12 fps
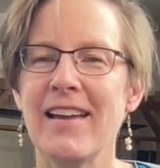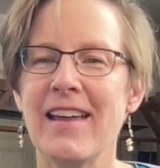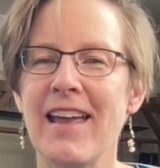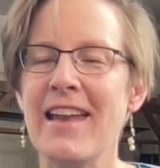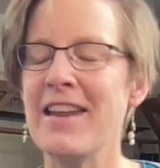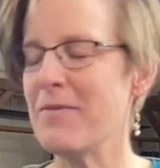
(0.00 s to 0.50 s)

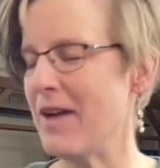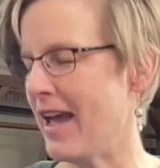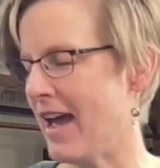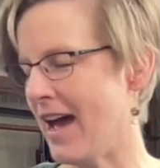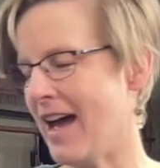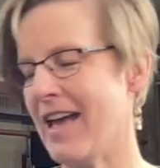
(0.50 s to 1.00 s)

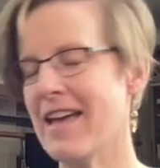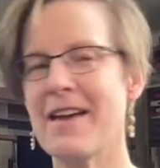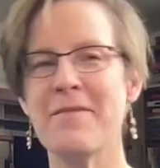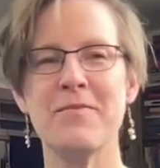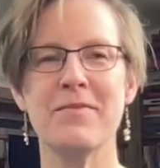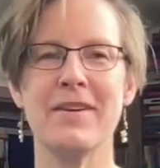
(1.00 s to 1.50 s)
I
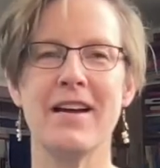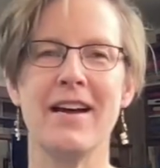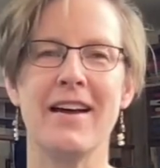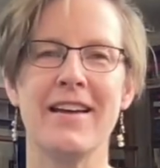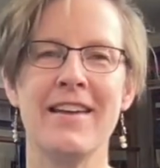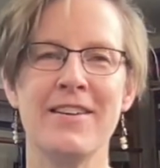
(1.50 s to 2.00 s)
am.
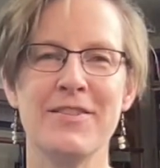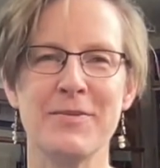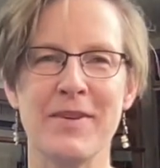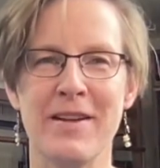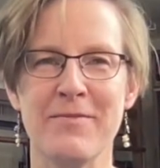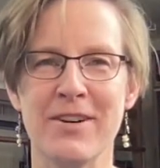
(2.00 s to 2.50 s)
Here's
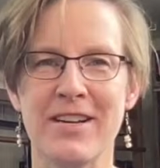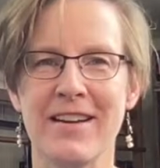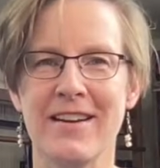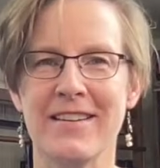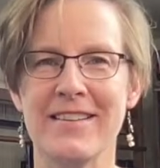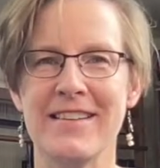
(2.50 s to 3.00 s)
what I'm
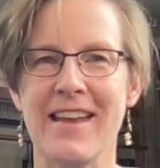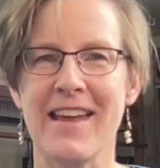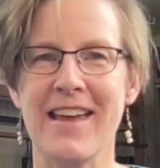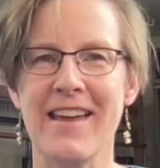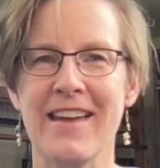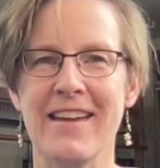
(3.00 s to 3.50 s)
working on
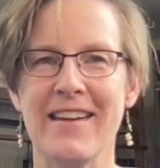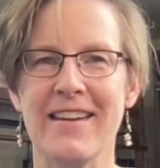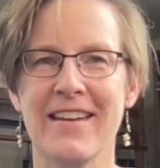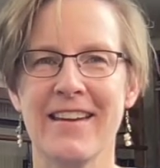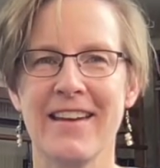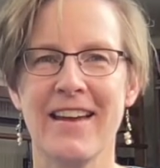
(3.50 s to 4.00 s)

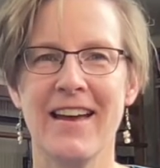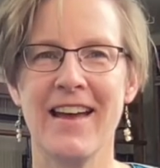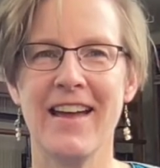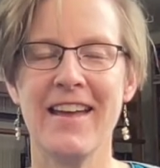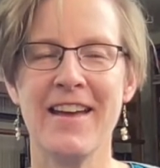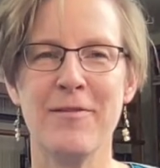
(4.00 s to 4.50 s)
today.
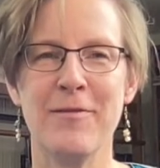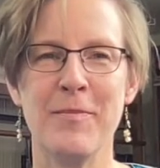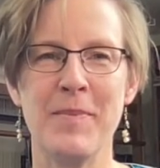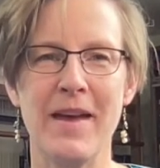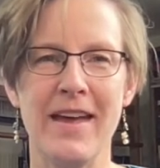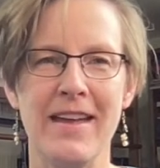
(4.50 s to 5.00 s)
I have
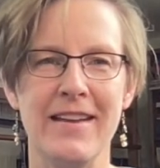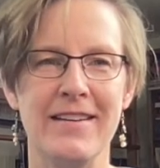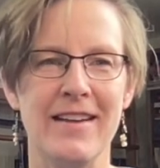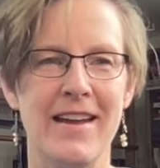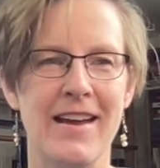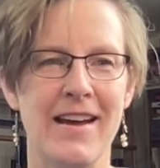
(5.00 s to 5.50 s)

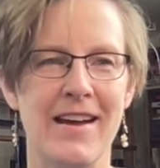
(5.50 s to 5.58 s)
been